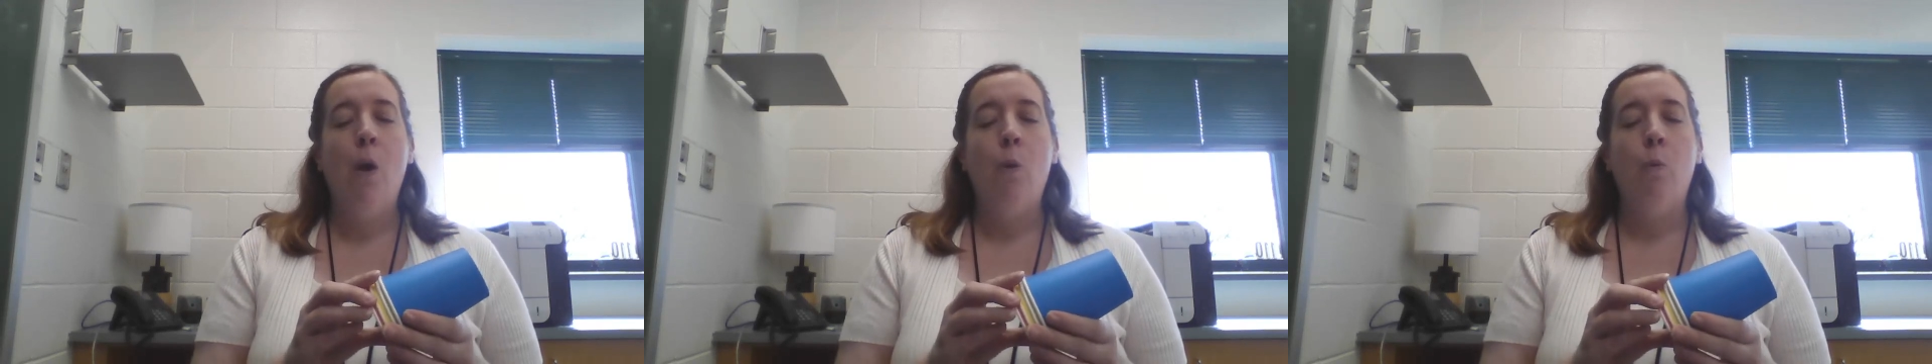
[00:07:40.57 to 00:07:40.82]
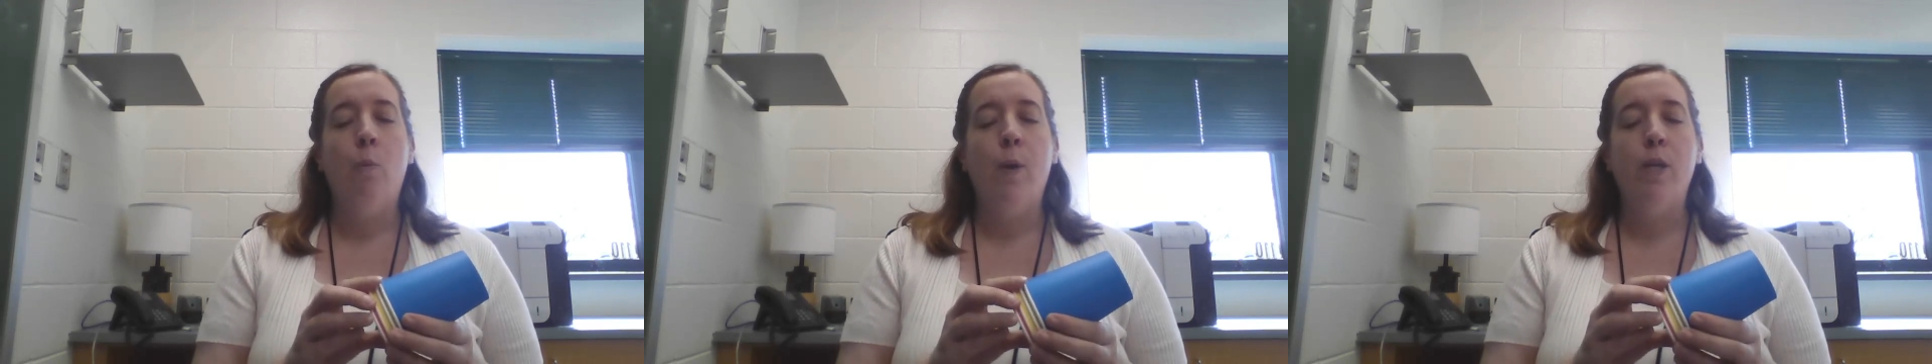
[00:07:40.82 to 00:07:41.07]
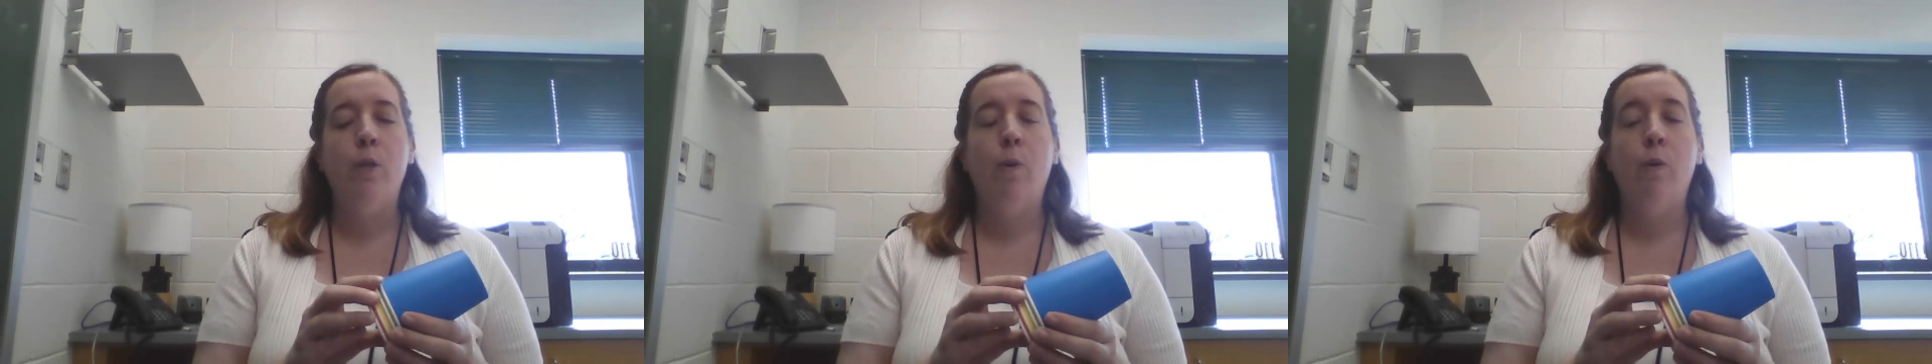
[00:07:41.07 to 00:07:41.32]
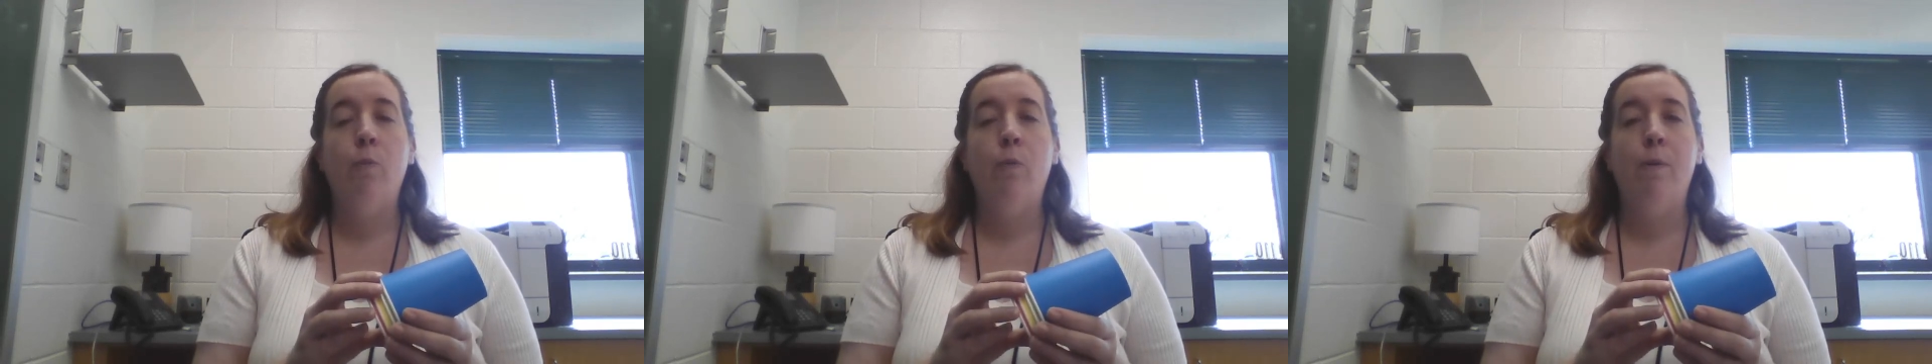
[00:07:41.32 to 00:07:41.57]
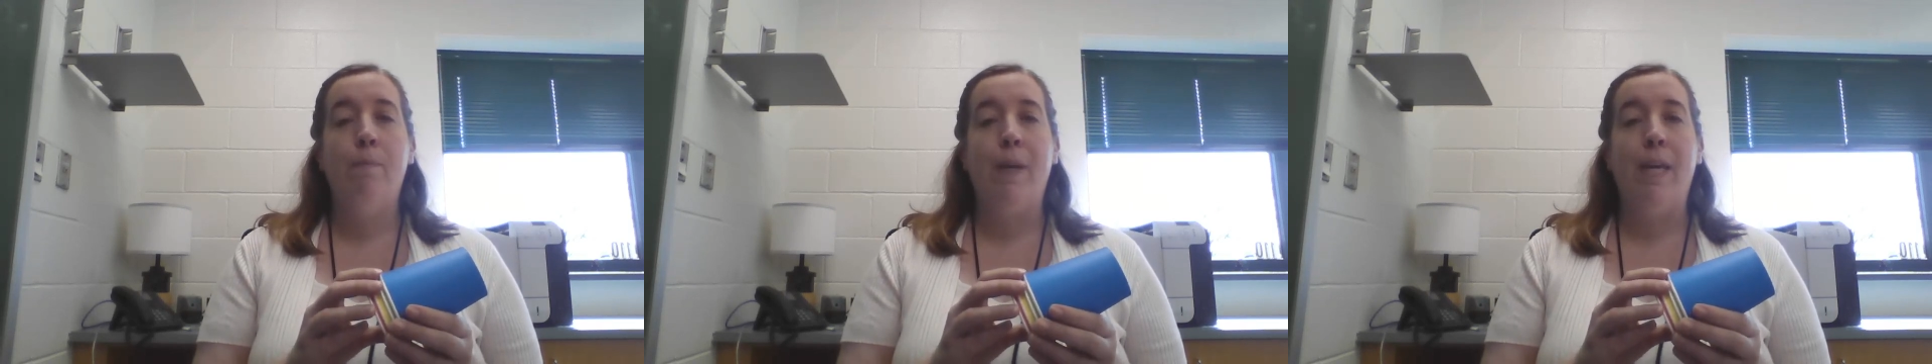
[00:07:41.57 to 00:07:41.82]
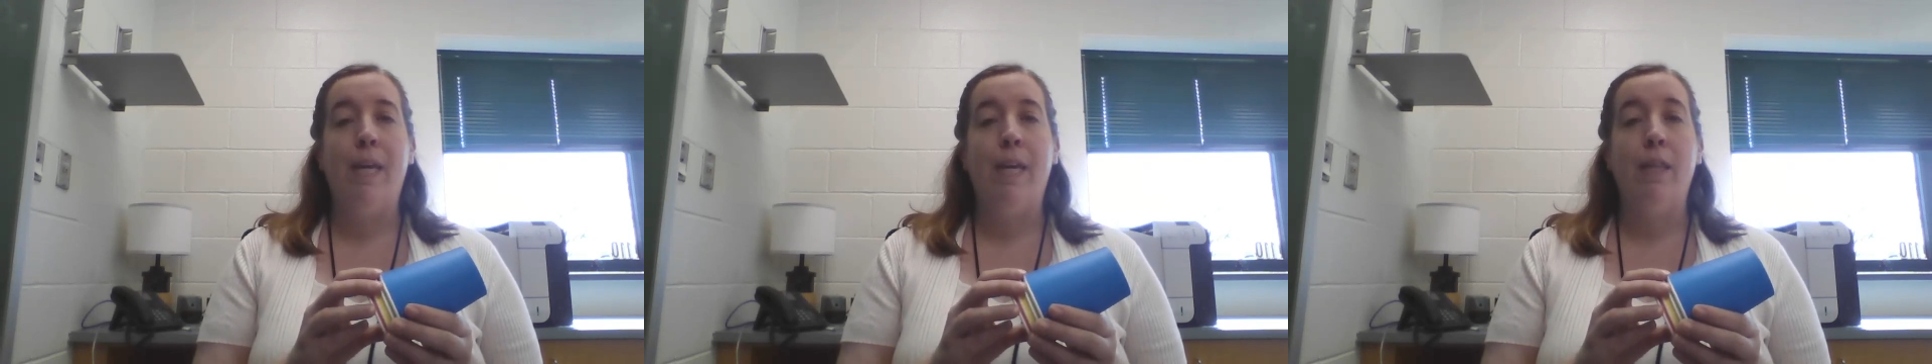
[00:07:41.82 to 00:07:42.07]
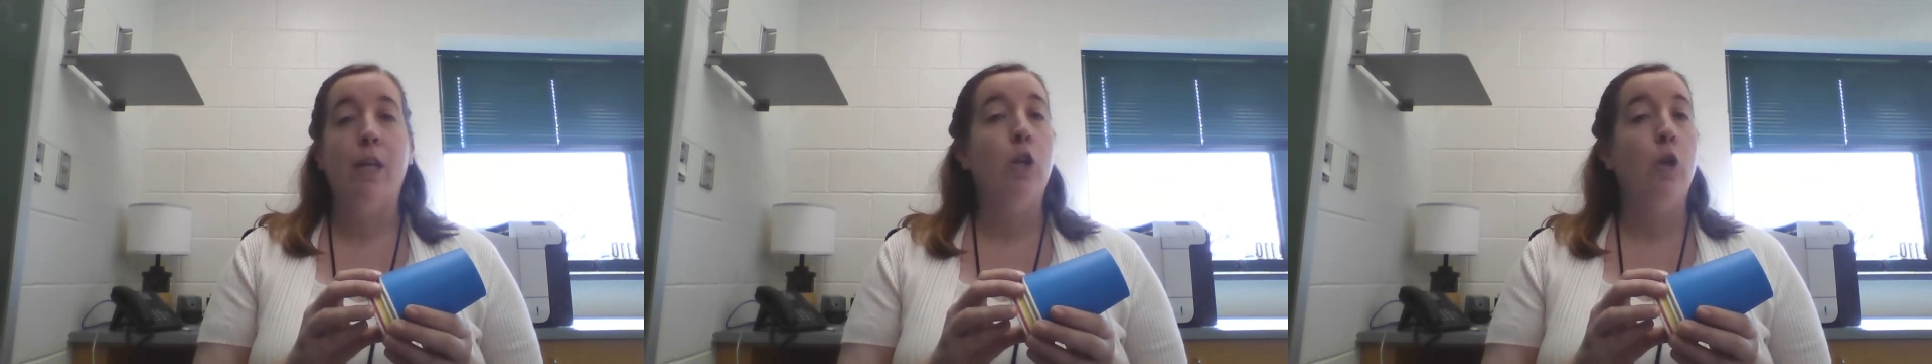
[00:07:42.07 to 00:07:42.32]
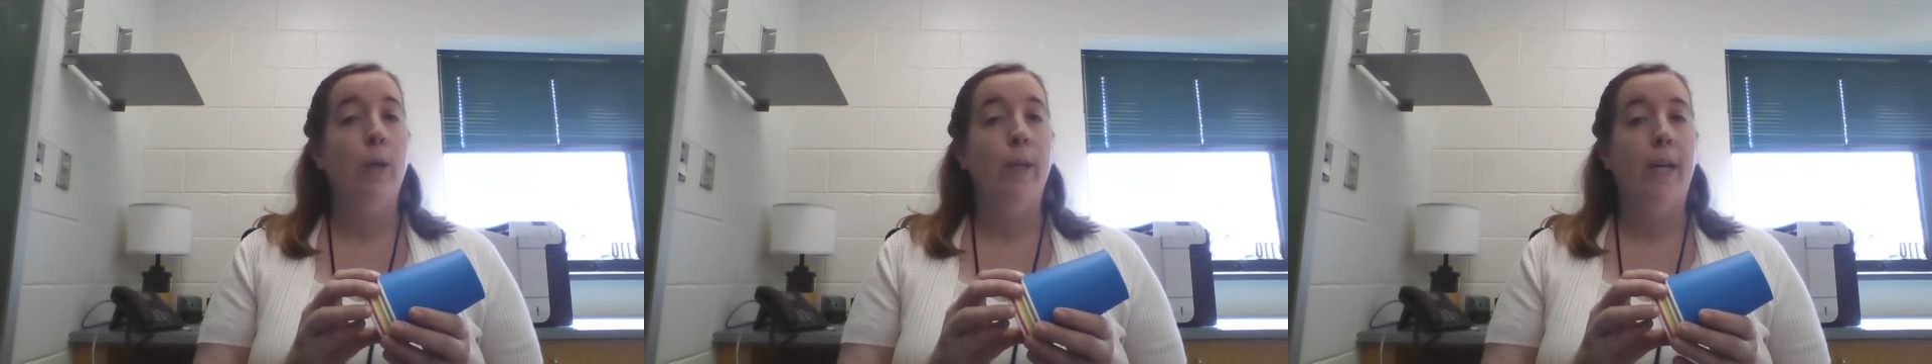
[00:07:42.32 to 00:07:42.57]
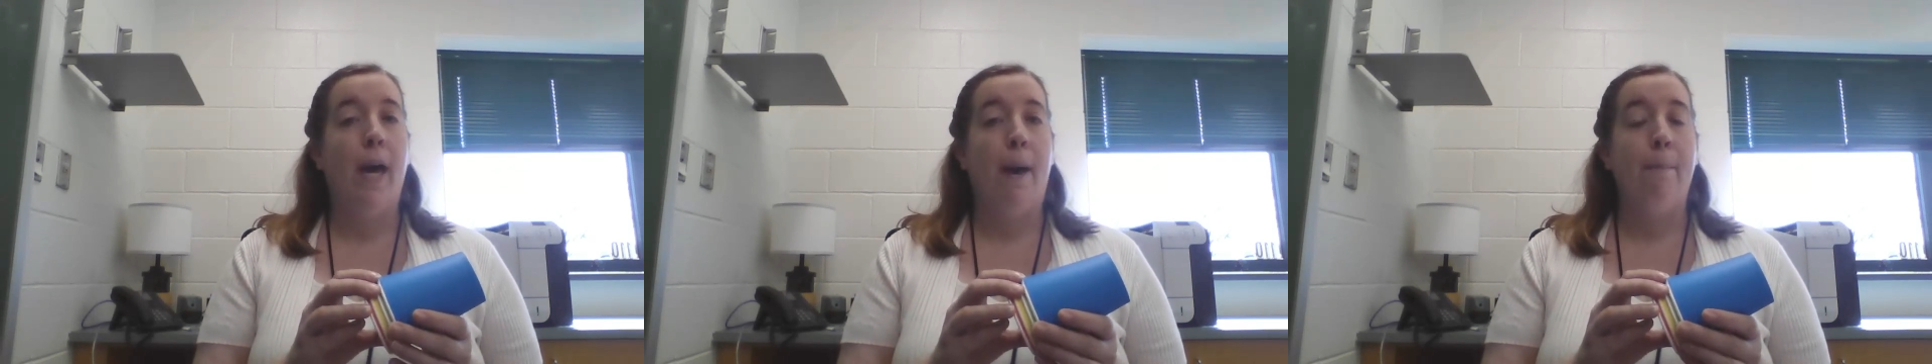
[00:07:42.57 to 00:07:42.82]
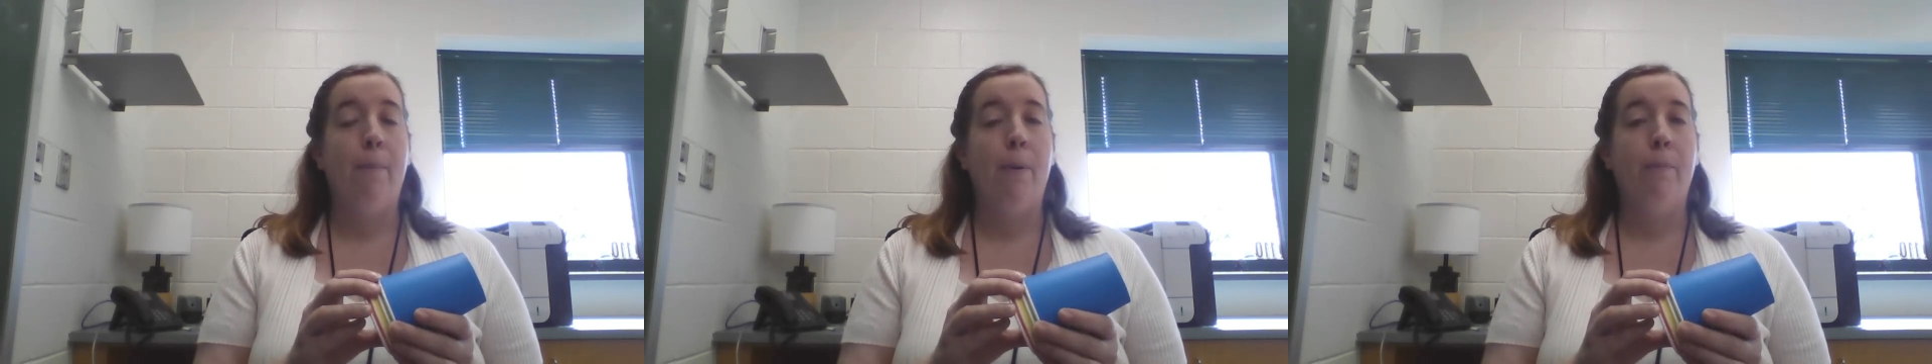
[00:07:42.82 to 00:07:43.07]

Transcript: Which one would be the good cup?